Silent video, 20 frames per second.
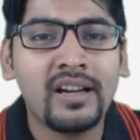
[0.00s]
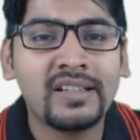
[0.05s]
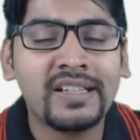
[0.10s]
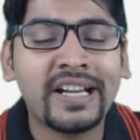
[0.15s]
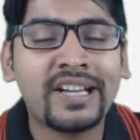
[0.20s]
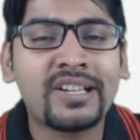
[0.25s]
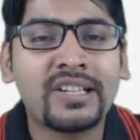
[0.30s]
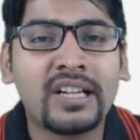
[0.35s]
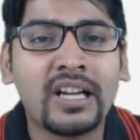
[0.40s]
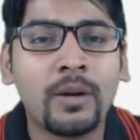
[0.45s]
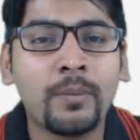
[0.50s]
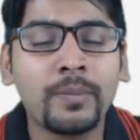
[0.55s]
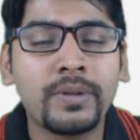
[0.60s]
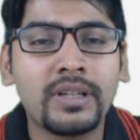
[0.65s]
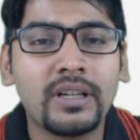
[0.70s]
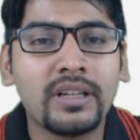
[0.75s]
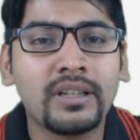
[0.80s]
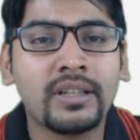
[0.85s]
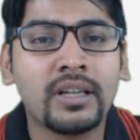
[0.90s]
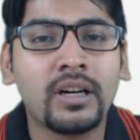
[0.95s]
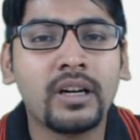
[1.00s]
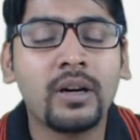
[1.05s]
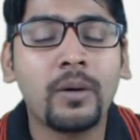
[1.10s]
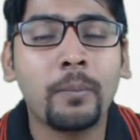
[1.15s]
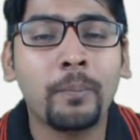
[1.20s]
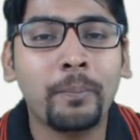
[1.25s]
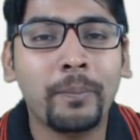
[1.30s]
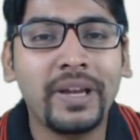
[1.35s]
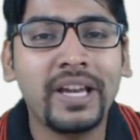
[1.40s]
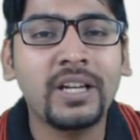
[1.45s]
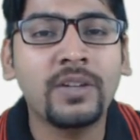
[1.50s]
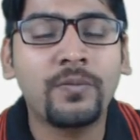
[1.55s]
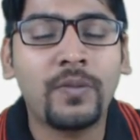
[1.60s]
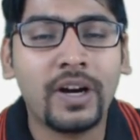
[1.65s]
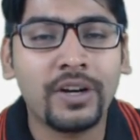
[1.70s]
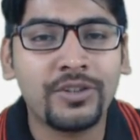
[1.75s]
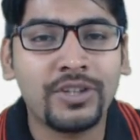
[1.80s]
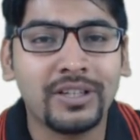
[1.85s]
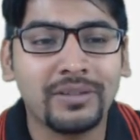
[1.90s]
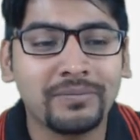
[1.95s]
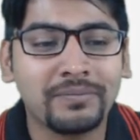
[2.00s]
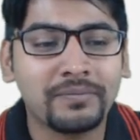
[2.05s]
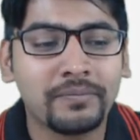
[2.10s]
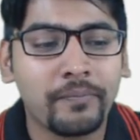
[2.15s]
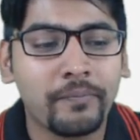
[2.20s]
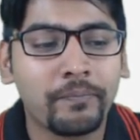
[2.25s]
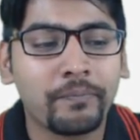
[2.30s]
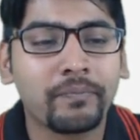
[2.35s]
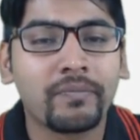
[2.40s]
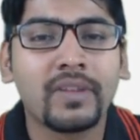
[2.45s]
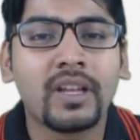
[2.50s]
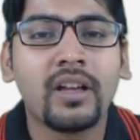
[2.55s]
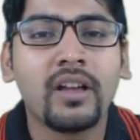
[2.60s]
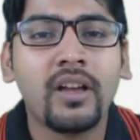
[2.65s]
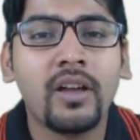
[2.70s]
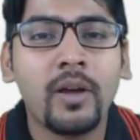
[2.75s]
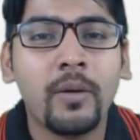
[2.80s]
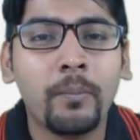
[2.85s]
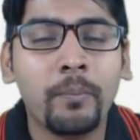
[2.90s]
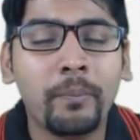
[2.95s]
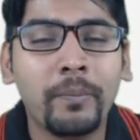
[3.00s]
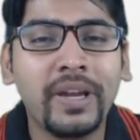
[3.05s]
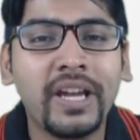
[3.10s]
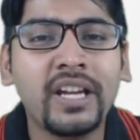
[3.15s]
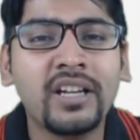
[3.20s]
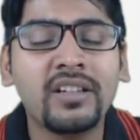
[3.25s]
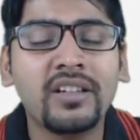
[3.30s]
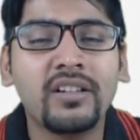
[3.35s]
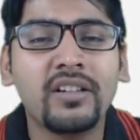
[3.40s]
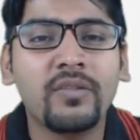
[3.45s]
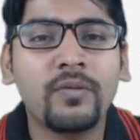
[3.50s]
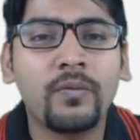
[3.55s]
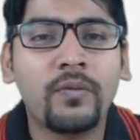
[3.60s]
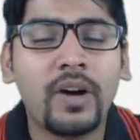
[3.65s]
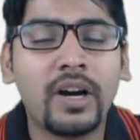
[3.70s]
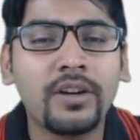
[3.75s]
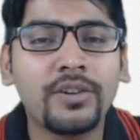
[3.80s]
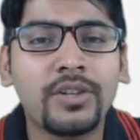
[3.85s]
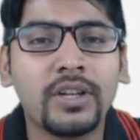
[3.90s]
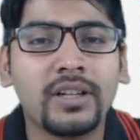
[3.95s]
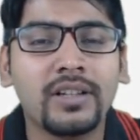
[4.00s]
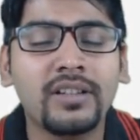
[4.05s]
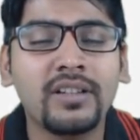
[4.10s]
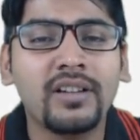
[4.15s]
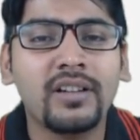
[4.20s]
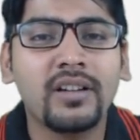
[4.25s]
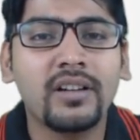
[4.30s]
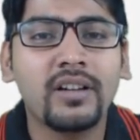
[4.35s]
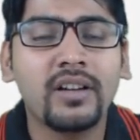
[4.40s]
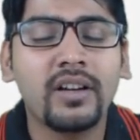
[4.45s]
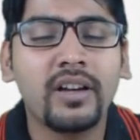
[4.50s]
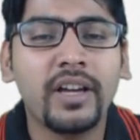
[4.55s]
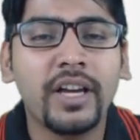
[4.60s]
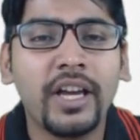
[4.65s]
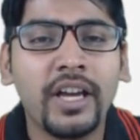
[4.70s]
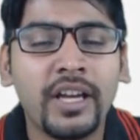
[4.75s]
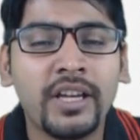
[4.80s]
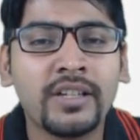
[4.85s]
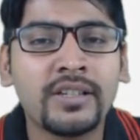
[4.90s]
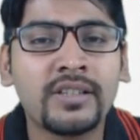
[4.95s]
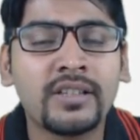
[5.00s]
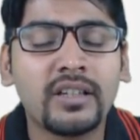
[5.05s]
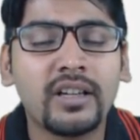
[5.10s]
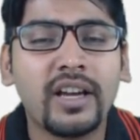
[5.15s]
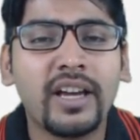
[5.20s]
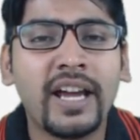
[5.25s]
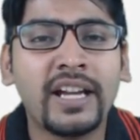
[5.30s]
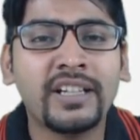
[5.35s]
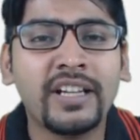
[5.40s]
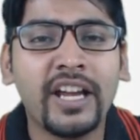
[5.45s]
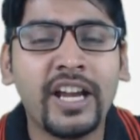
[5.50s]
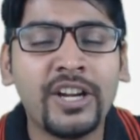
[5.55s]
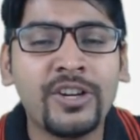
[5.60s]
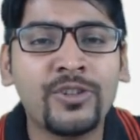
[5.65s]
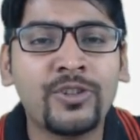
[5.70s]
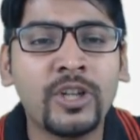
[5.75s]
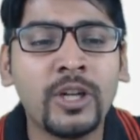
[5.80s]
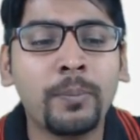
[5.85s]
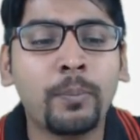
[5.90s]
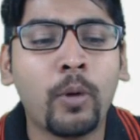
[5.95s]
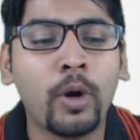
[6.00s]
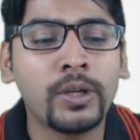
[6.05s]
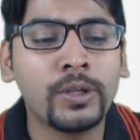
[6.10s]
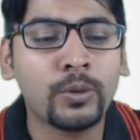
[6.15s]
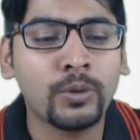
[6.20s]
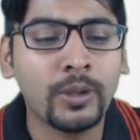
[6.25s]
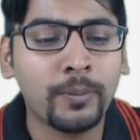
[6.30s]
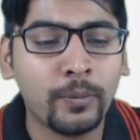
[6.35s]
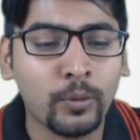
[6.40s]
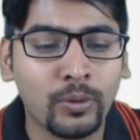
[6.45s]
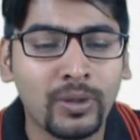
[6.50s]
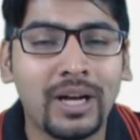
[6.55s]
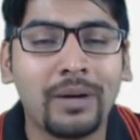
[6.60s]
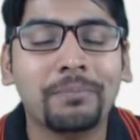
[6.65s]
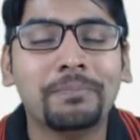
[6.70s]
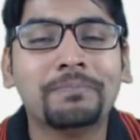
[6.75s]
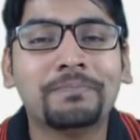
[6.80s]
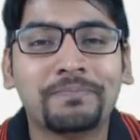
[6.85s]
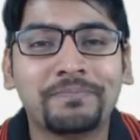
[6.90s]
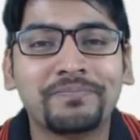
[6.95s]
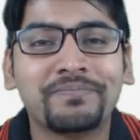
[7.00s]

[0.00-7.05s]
Next comes the main function. Main function is an entry point to the program.